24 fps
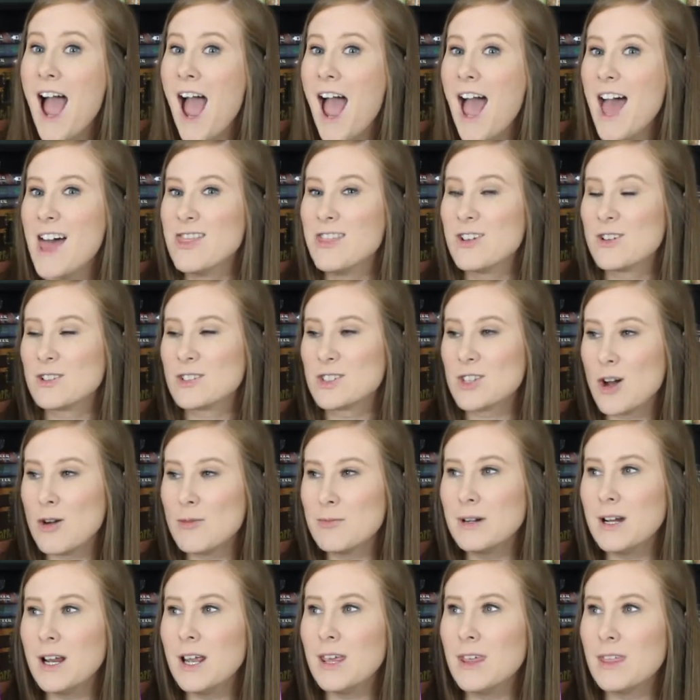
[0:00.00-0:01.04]
and there's so
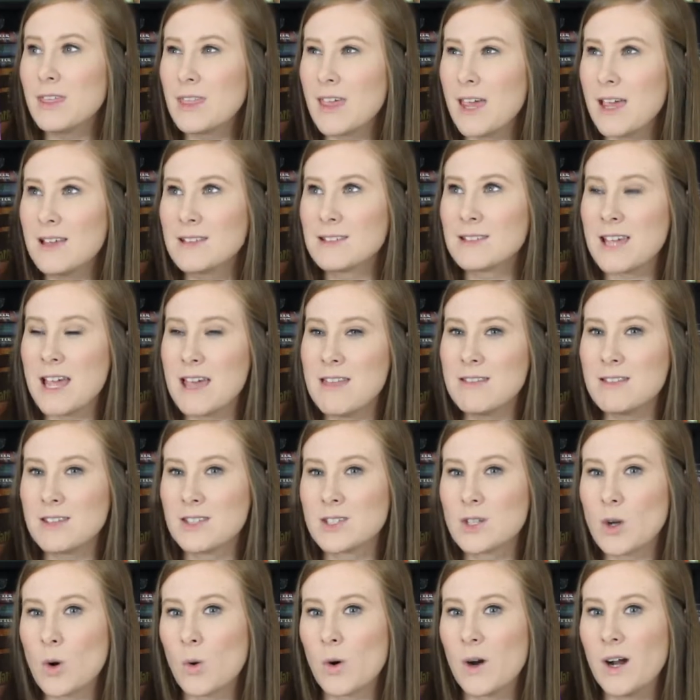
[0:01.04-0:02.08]
many things in the
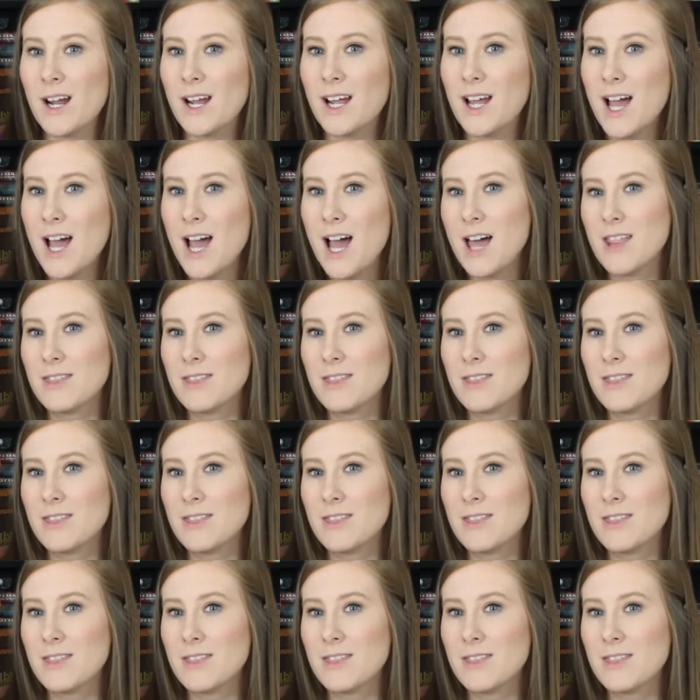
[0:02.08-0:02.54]
story